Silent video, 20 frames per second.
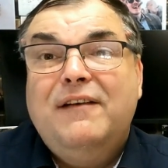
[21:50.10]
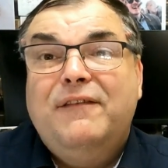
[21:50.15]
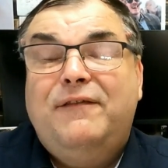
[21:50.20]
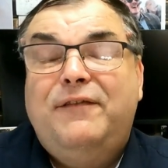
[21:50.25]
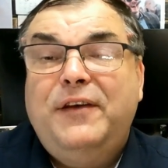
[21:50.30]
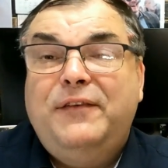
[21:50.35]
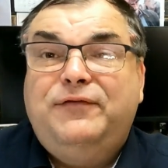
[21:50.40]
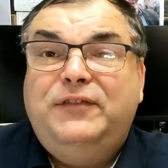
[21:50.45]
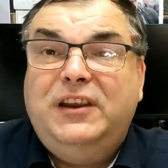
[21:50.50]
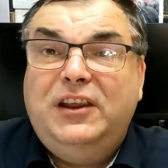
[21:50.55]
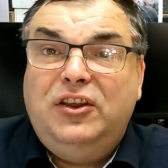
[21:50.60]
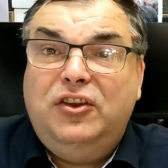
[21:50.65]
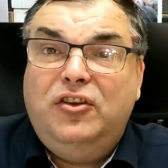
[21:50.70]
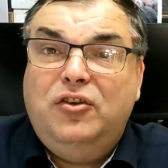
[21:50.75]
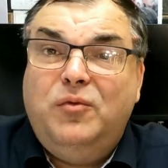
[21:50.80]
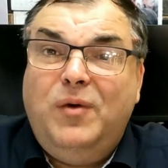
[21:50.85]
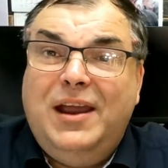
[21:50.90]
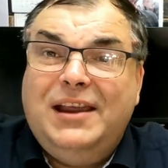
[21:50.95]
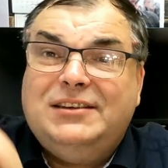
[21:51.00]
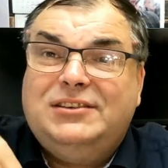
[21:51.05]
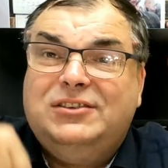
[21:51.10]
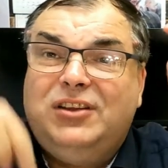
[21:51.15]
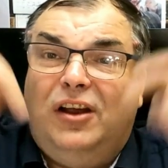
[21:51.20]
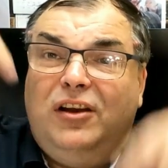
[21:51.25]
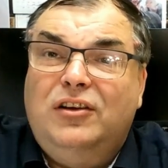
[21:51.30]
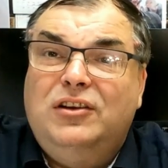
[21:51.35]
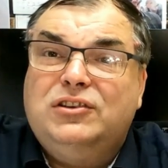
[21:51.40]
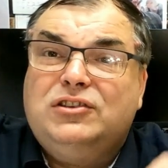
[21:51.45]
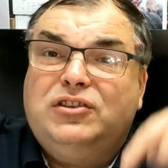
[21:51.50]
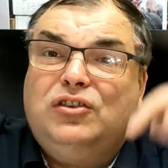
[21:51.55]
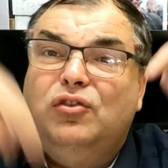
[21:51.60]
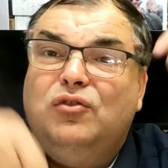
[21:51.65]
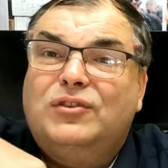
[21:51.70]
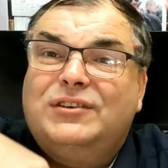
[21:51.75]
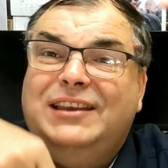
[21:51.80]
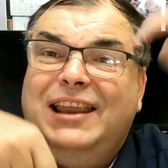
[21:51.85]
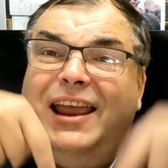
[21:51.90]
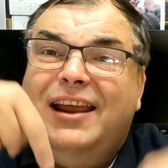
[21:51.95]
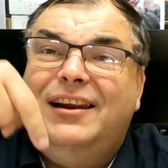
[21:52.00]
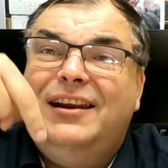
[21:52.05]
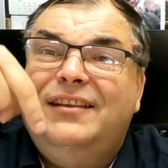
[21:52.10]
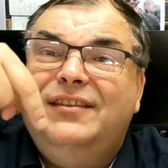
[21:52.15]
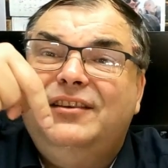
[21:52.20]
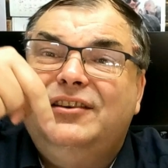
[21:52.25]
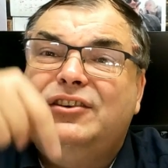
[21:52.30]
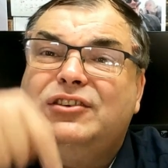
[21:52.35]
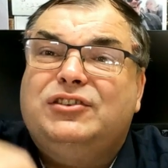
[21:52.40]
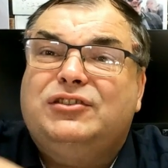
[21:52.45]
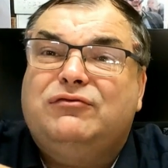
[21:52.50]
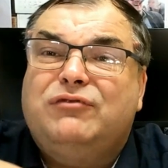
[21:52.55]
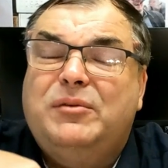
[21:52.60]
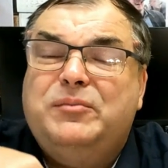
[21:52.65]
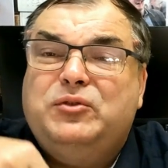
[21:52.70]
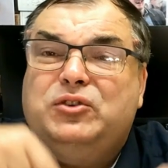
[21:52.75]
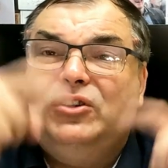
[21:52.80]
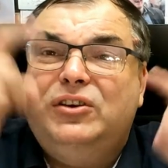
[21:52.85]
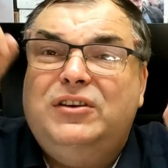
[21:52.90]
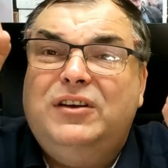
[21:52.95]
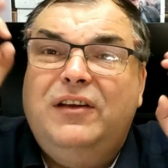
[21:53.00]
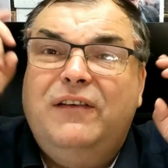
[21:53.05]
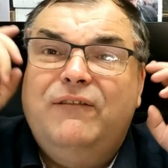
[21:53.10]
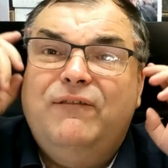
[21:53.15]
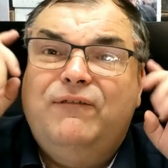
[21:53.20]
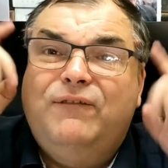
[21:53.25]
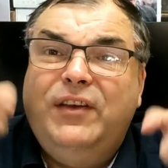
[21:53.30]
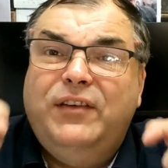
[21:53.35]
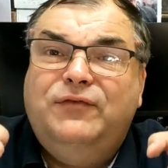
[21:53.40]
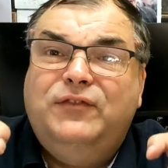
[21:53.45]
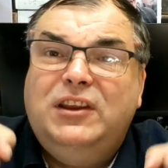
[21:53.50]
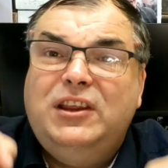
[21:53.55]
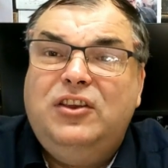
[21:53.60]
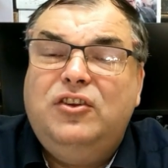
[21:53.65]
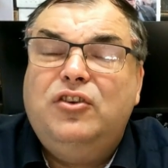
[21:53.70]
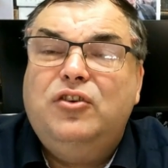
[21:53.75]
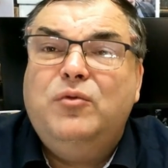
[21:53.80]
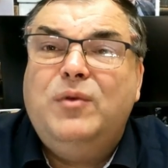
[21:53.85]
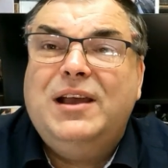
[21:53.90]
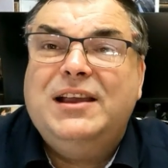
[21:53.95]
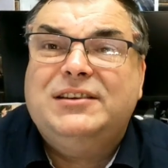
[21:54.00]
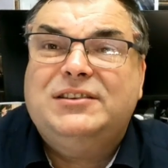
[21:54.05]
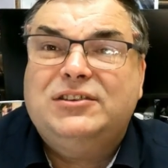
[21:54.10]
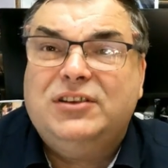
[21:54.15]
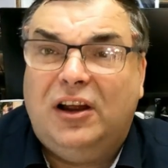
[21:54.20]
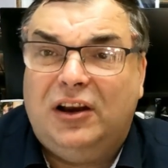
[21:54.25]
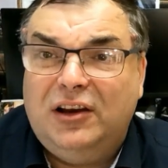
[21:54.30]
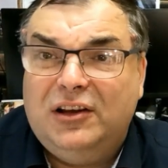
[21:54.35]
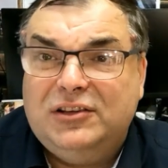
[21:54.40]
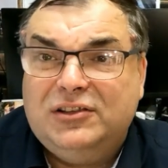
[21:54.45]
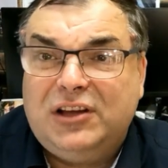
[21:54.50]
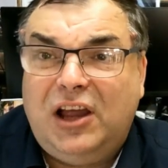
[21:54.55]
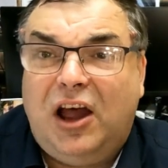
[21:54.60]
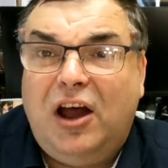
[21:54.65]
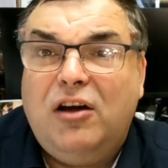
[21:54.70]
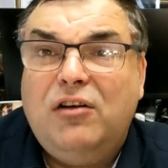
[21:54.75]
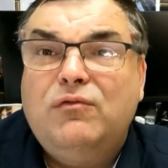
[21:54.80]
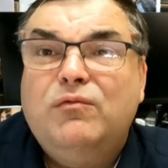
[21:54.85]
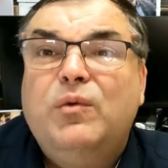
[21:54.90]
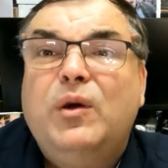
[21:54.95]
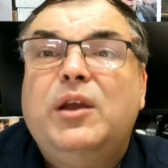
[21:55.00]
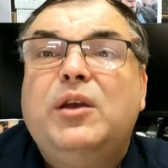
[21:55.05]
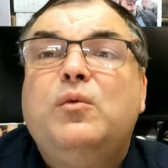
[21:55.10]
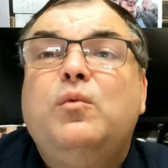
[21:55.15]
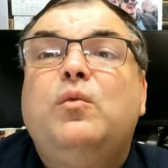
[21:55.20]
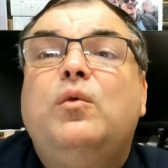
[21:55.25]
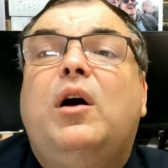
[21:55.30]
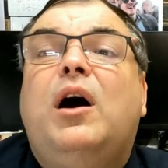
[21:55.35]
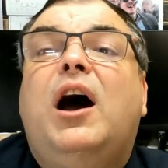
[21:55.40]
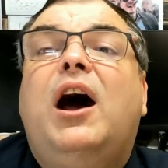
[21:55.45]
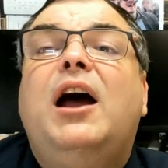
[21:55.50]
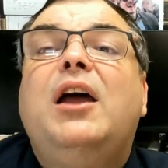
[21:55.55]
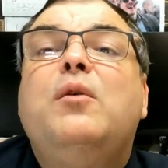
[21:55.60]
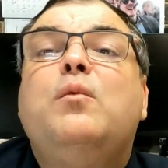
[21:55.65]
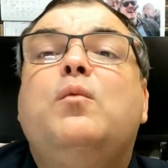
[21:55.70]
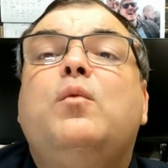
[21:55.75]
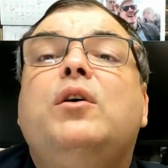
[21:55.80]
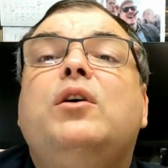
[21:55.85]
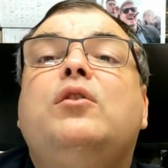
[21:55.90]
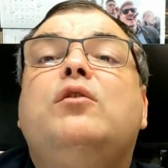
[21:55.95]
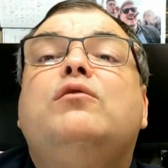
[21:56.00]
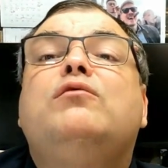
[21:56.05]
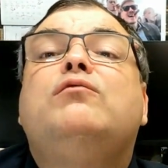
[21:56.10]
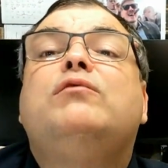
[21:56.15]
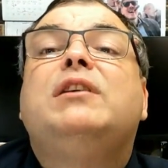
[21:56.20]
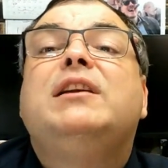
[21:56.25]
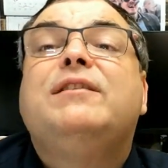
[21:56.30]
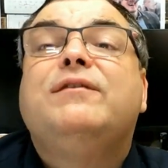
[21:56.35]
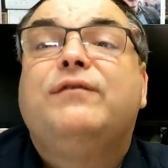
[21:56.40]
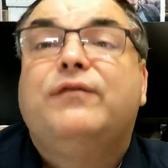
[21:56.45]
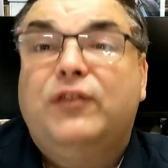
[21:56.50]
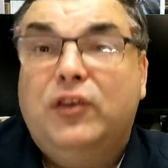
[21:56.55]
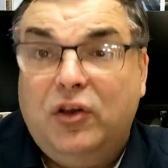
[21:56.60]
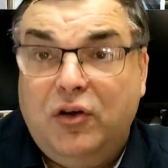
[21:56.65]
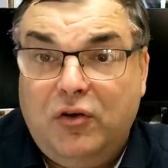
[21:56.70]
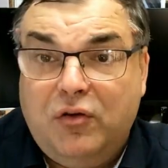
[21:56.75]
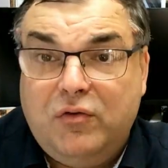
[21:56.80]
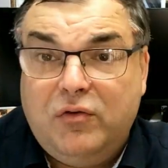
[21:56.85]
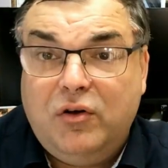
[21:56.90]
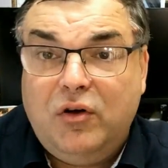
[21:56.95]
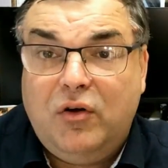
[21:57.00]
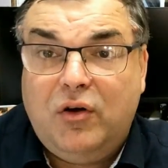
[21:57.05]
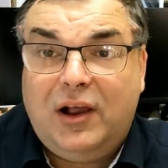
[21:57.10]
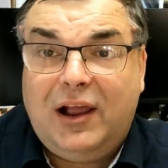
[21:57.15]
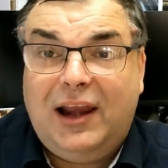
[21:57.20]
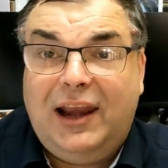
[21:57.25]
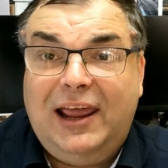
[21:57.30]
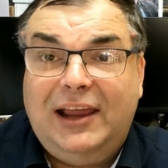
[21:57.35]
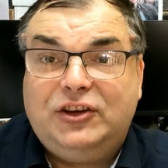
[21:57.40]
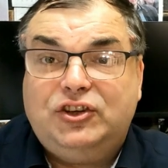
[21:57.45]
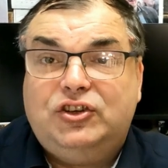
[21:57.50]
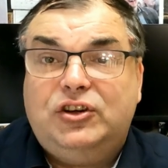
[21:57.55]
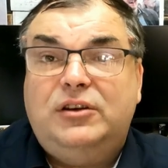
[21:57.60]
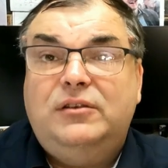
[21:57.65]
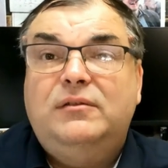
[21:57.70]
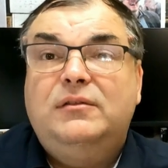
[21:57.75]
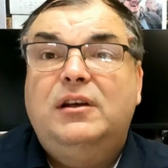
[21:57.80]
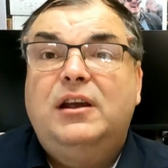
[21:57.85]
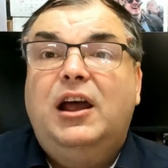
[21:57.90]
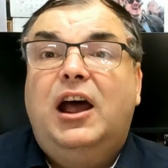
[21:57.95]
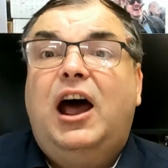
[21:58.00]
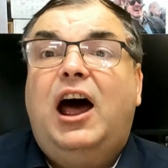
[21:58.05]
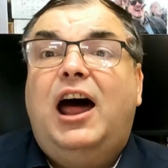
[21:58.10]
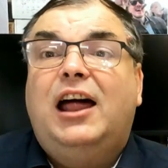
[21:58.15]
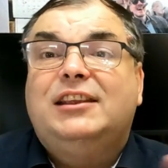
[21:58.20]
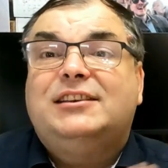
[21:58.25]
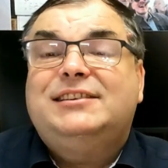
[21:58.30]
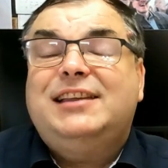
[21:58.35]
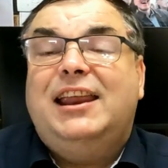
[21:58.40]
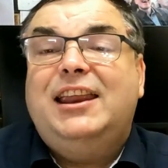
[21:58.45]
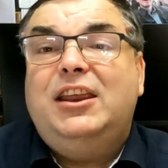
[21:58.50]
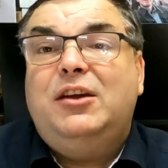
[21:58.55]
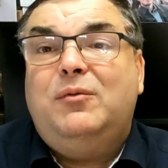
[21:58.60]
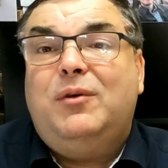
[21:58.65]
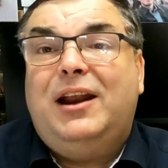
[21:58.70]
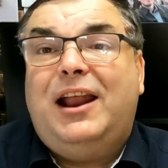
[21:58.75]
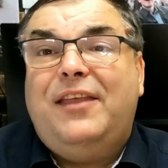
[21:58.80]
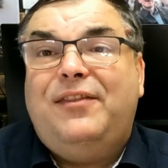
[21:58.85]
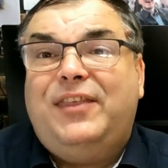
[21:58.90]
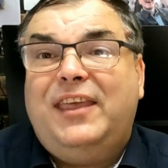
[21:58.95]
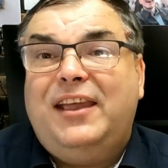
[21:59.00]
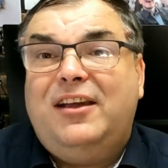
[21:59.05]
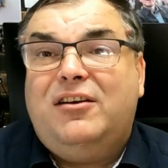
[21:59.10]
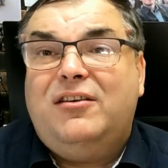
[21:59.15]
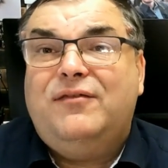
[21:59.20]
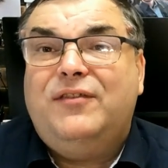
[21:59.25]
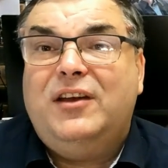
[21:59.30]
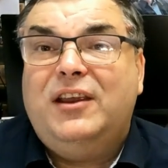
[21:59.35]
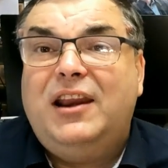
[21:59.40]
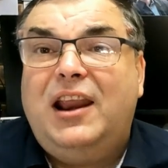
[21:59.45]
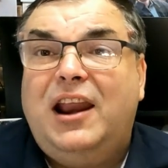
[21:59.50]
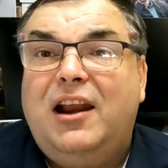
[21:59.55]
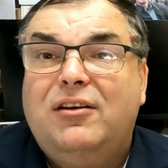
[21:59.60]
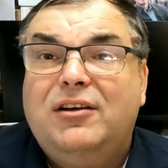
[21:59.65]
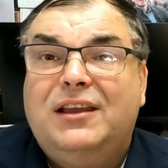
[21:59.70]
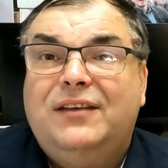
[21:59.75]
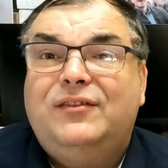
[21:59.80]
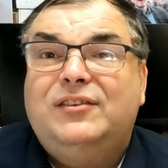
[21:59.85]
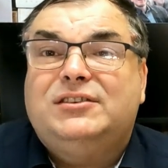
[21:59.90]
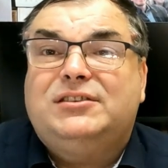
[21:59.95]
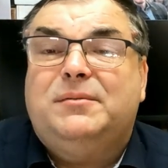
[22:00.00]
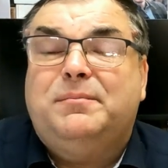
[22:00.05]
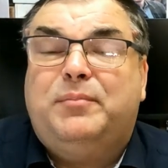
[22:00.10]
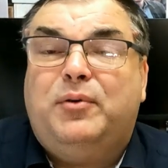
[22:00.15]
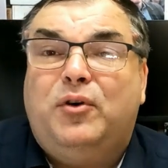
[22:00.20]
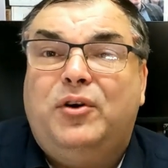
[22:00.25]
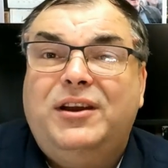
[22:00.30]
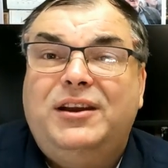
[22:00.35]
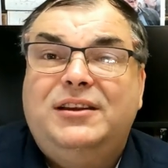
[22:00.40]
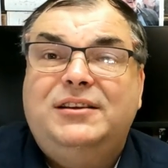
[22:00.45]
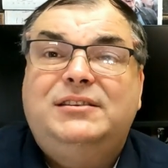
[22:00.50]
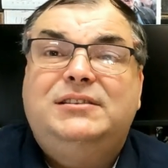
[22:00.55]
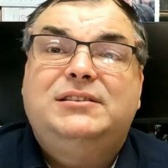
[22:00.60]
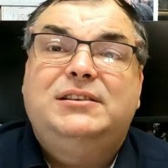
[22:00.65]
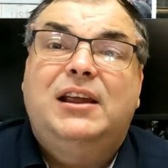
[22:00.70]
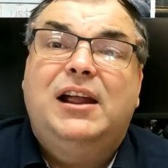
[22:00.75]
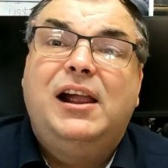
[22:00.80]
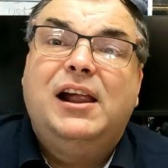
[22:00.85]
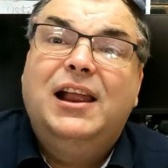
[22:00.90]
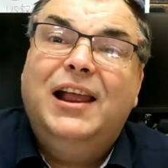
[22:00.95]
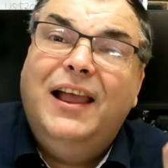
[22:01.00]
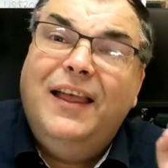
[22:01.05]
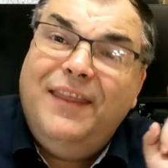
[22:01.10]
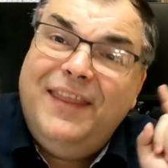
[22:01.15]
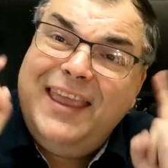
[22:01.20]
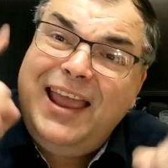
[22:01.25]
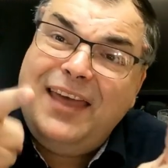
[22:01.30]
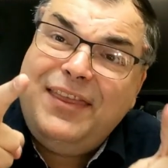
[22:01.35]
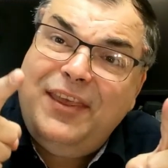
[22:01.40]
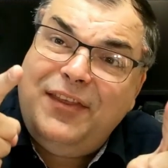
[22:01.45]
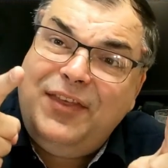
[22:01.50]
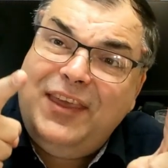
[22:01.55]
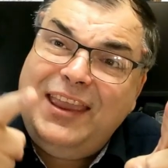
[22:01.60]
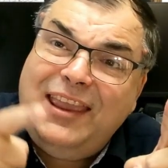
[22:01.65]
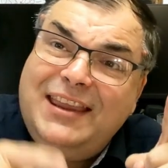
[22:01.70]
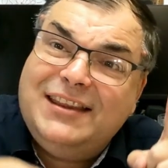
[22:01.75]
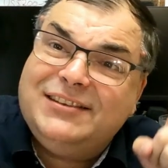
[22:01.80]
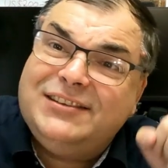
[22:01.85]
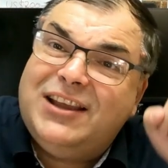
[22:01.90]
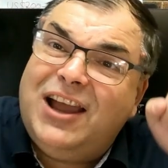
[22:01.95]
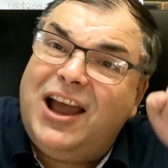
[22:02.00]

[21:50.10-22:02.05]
50 US dollars, look down in the description. 50 US dollars, I will, I will review your collection I'll tell you what I think of it and I'll give you some pointers. The other thing is,